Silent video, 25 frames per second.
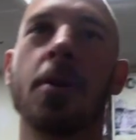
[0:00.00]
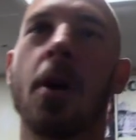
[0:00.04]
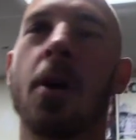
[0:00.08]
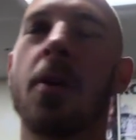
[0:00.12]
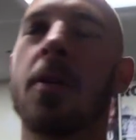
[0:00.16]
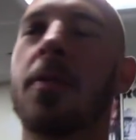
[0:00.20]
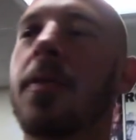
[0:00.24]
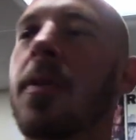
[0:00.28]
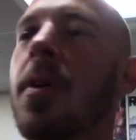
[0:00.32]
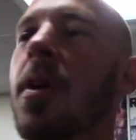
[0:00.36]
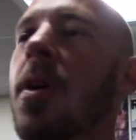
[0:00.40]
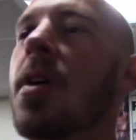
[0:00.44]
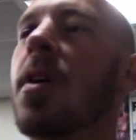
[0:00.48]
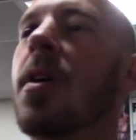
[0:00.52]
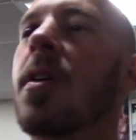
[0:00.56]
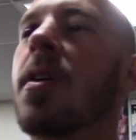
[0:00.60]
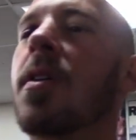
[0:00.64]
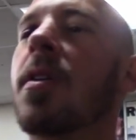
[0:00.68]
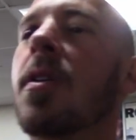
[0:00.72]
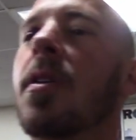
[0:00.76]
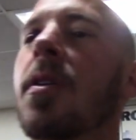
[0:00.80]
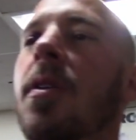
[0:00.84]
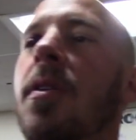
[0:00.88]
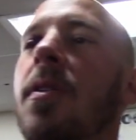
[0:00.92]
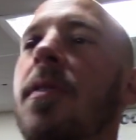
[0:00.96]
know. Why not
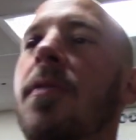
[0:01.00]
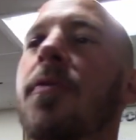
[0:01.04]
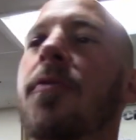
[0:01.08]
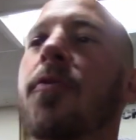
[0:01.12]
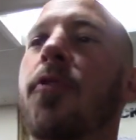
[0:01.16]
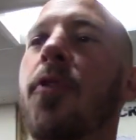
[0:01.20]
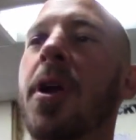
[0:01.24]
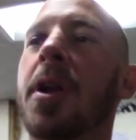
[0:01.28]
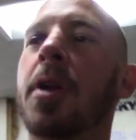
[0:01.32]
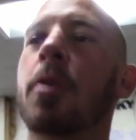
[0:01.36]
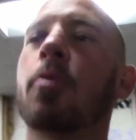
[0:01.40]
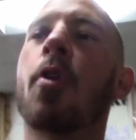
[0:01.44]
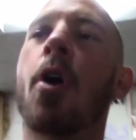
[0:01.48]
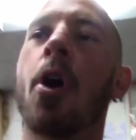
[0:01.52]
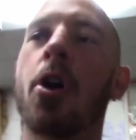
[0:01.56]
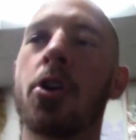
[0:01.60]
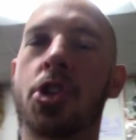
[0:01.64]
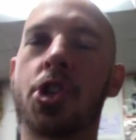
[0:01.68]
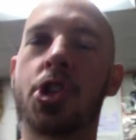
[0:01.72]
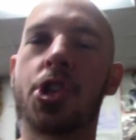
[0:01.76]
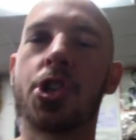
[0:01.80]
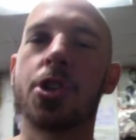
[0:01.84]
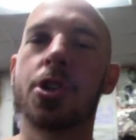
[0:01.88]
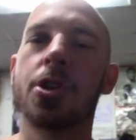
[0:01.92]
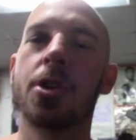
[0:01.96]
Pacquiao? Freddie
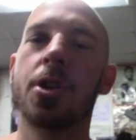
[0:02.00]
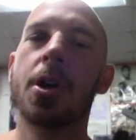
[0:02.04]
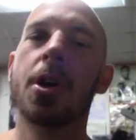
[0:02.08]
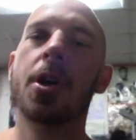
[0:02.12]
Roach,